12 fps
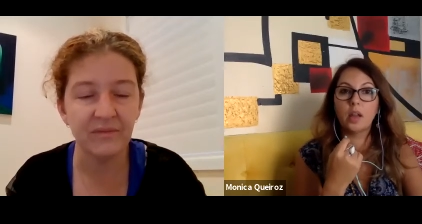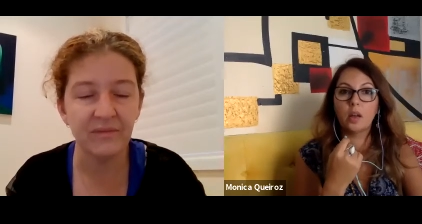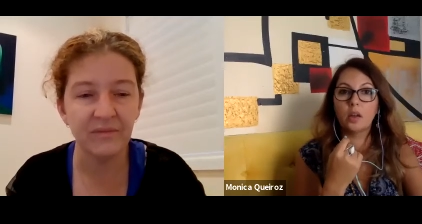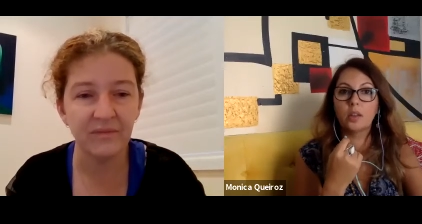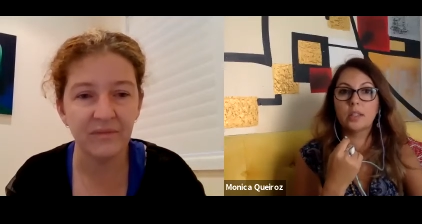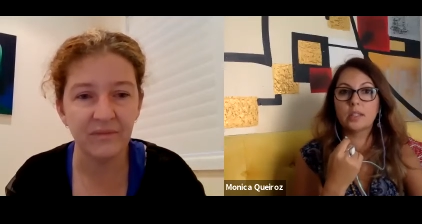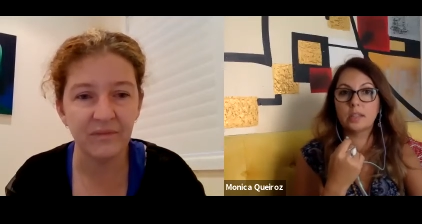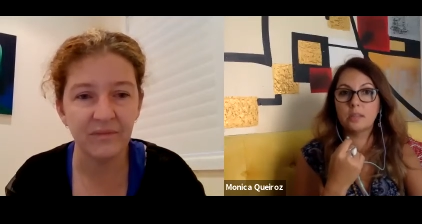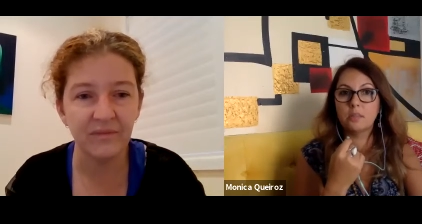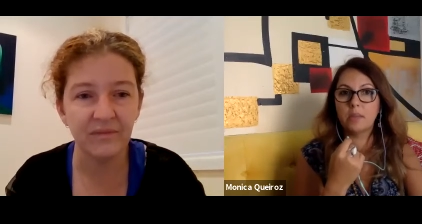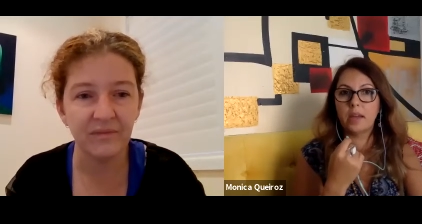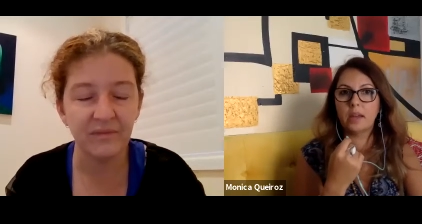Speaker 1: all this
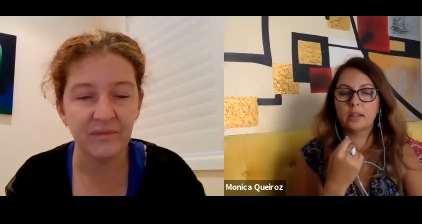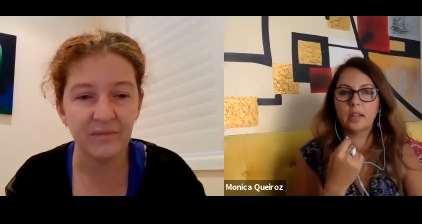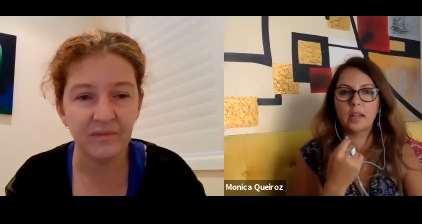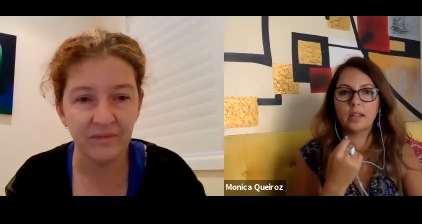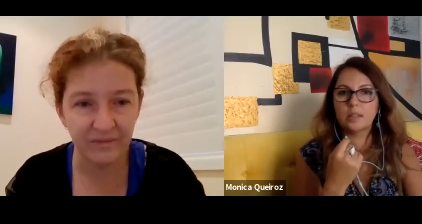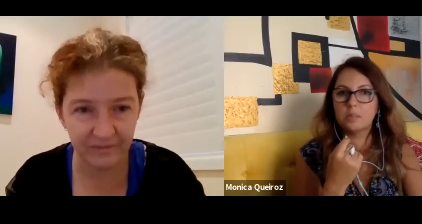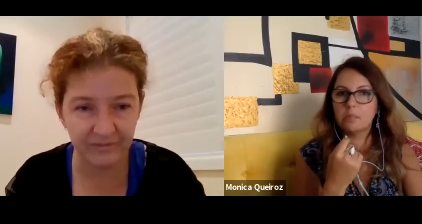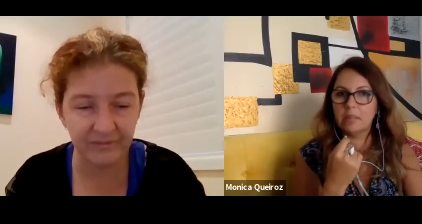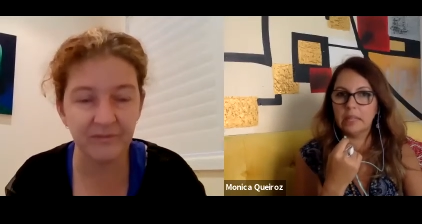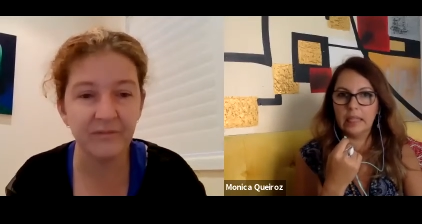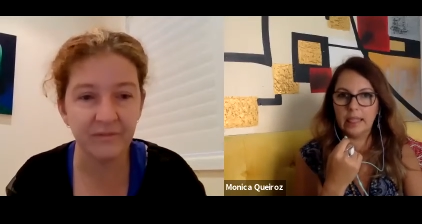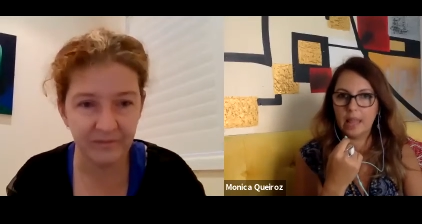impact. It hasn't
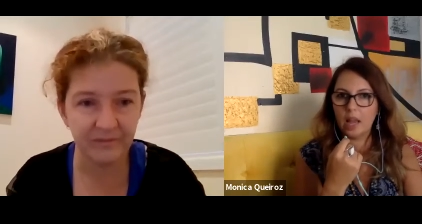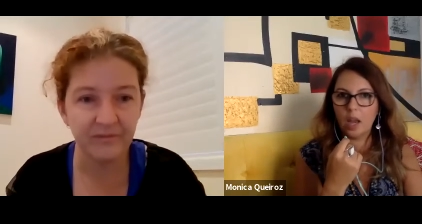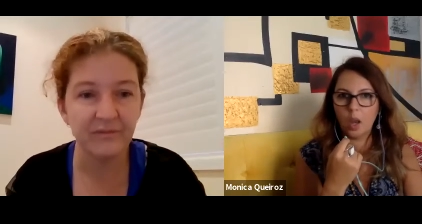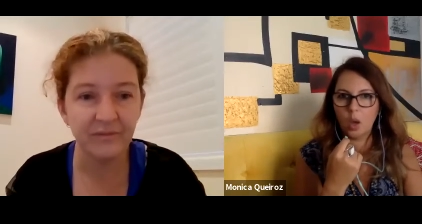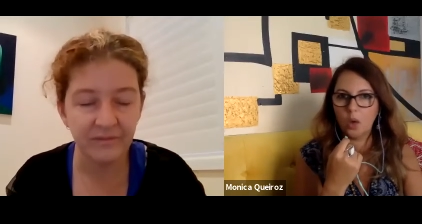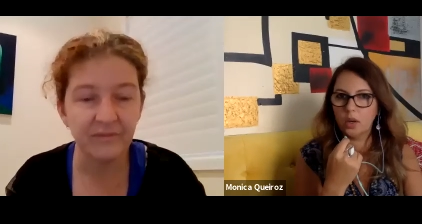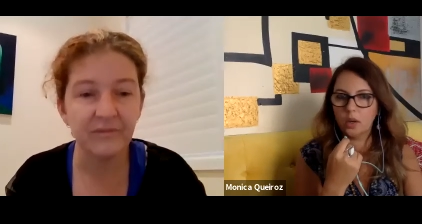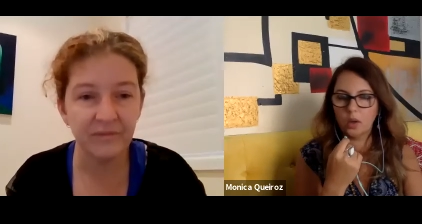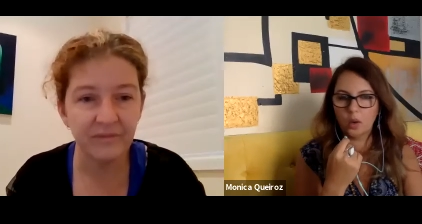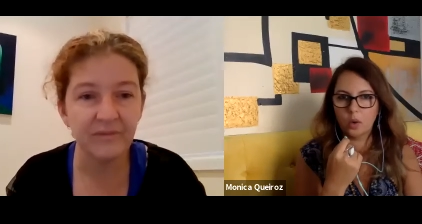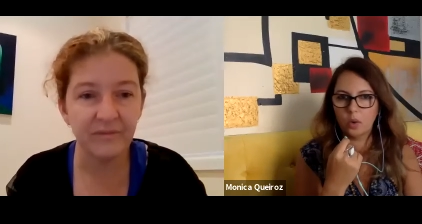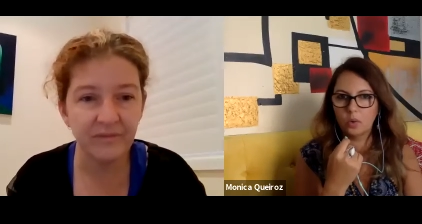been mm. that long
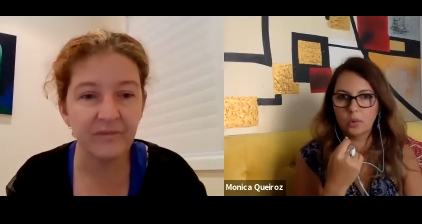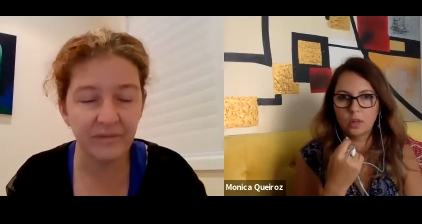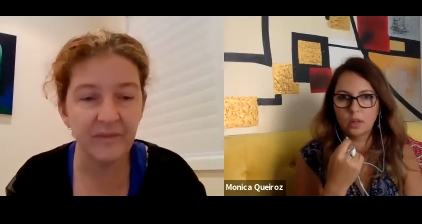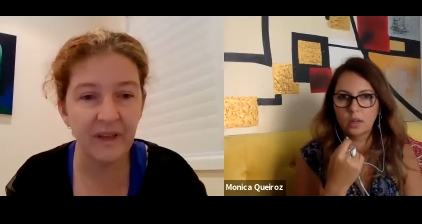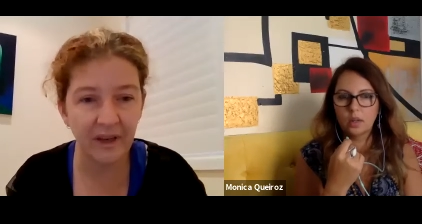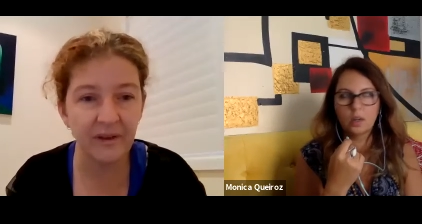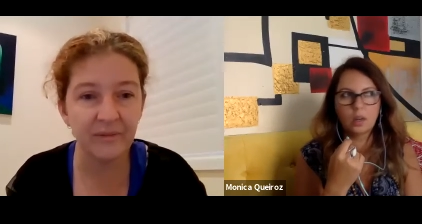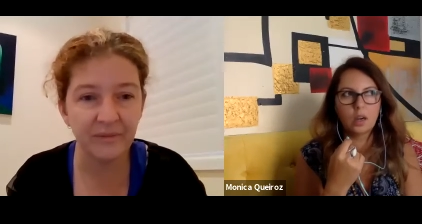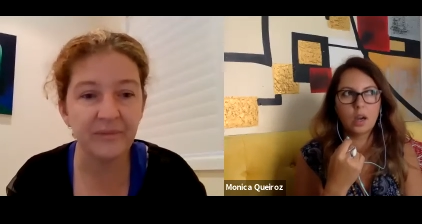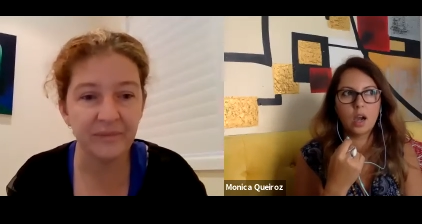ago yeah.